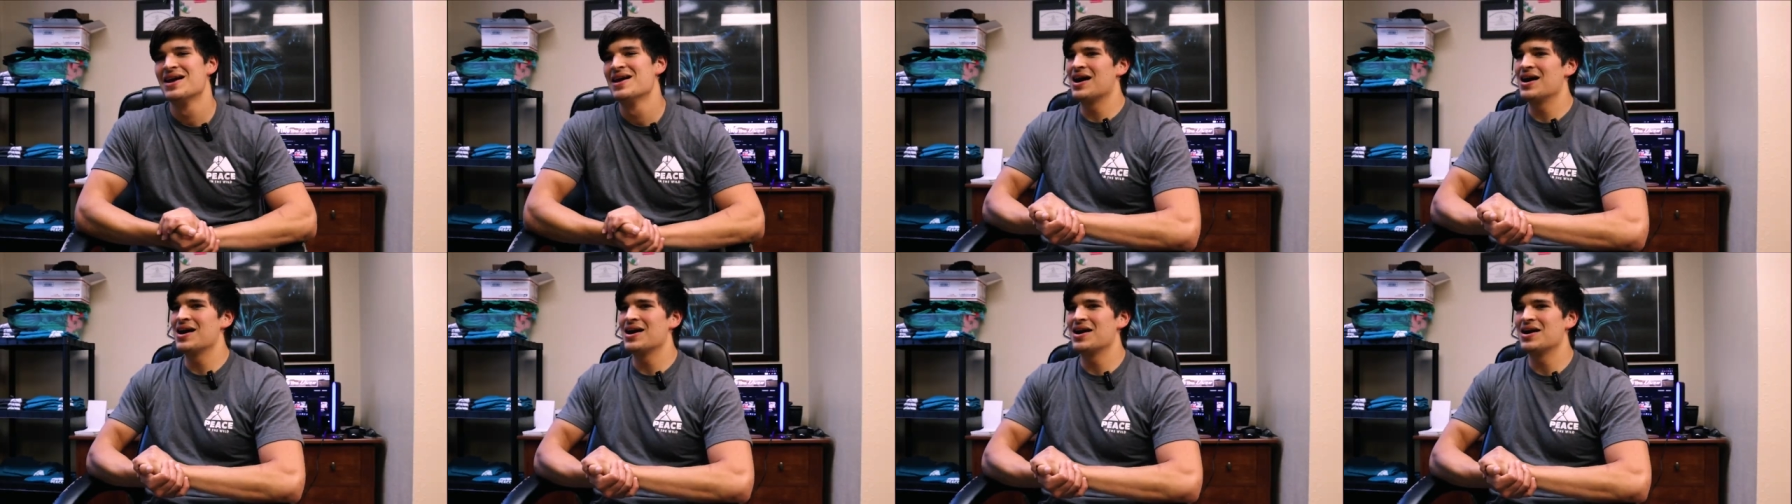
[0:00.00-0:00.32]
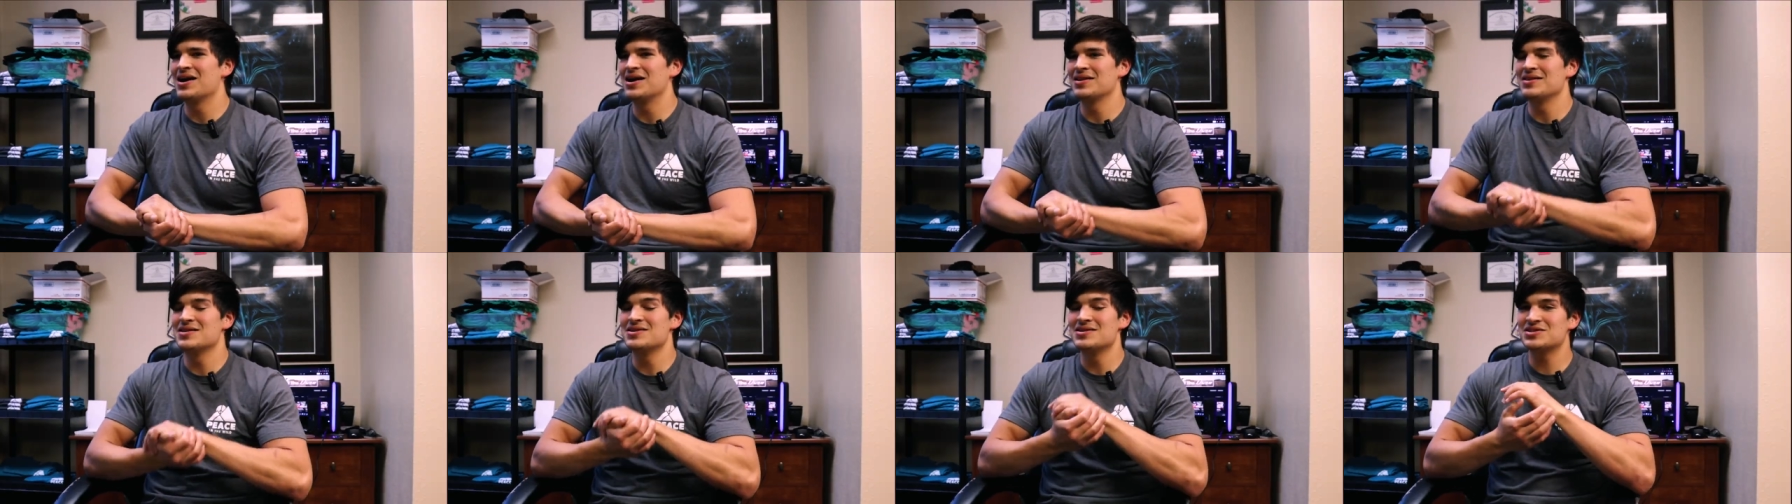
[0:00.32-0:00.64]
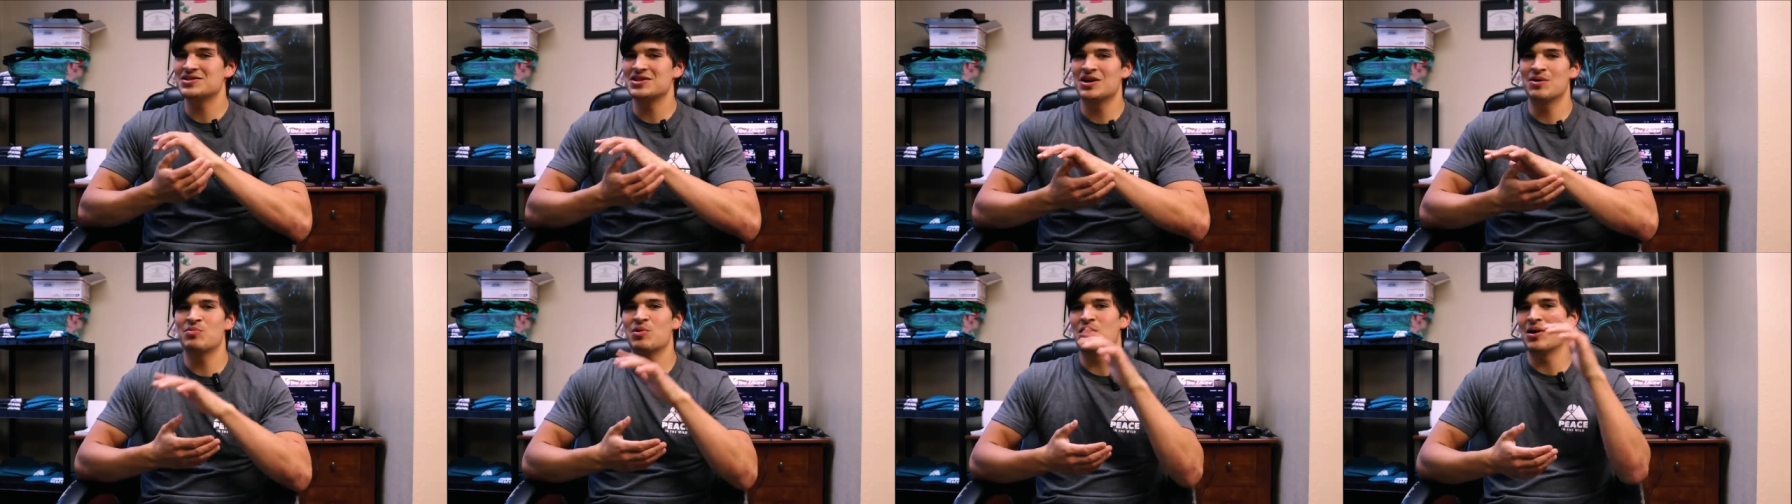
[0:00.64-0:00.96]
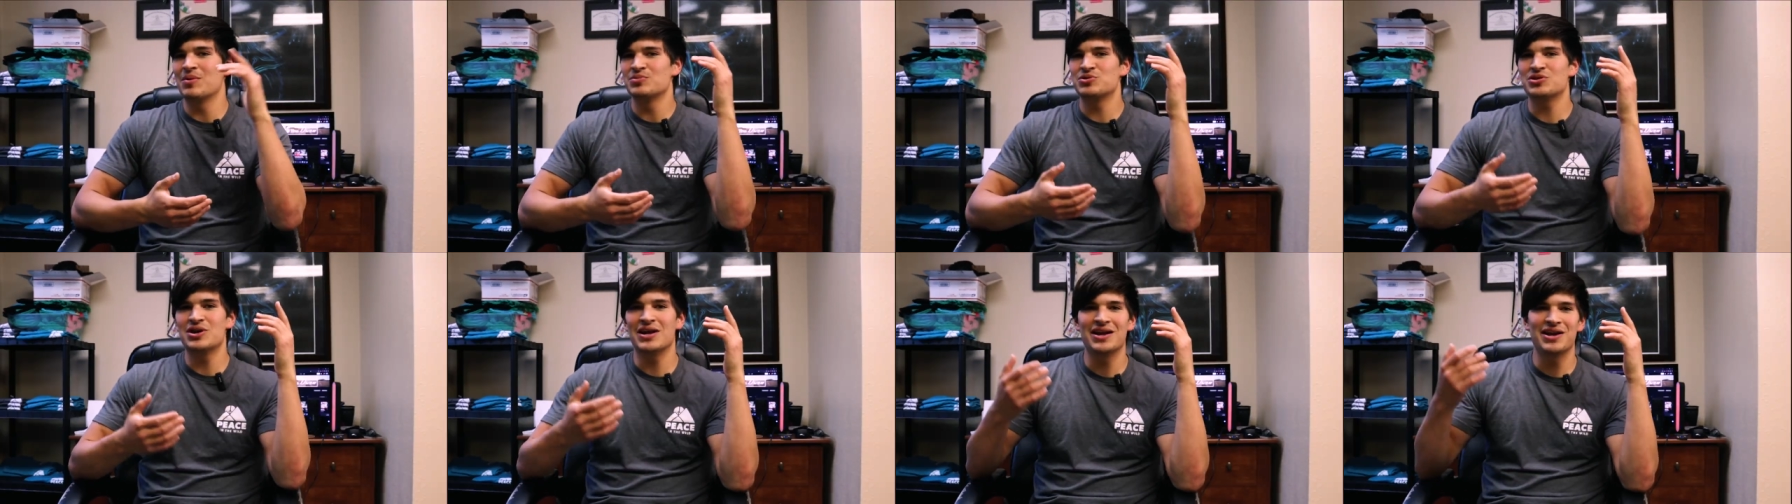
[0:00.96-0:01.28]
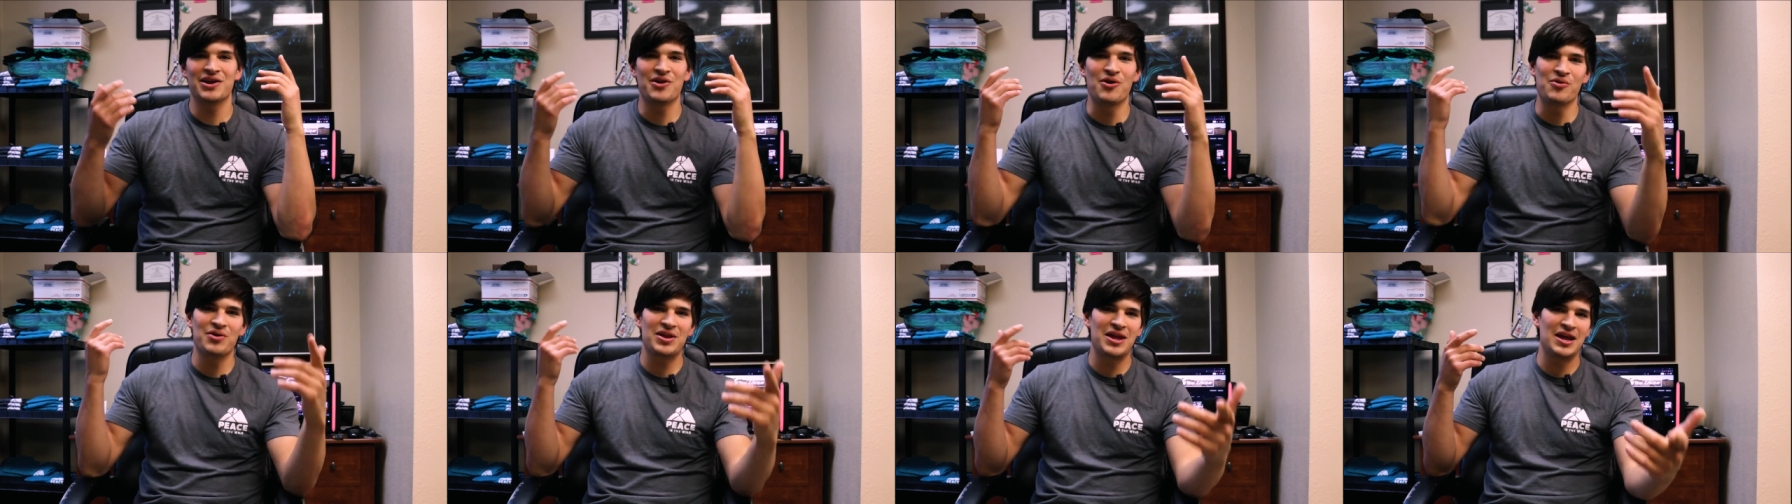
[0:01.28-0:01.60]
Uh, this summer, I'm trying
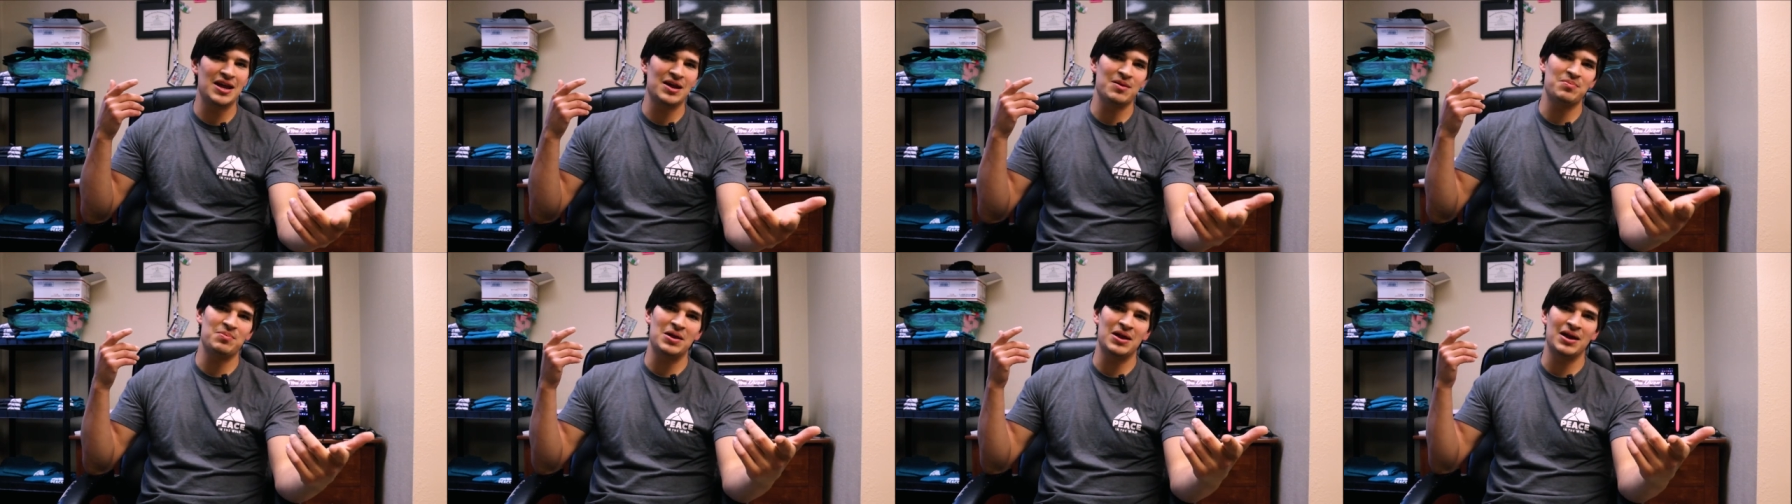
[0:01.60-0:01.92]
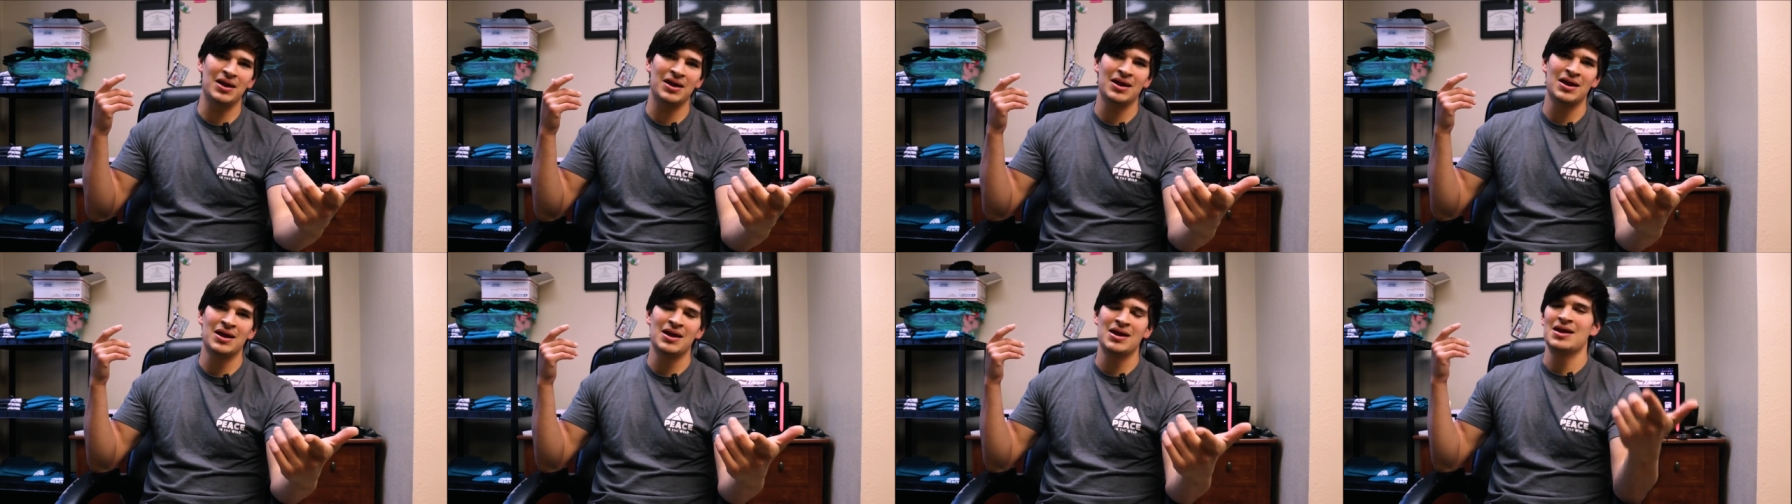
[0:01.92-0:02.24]
to go camping.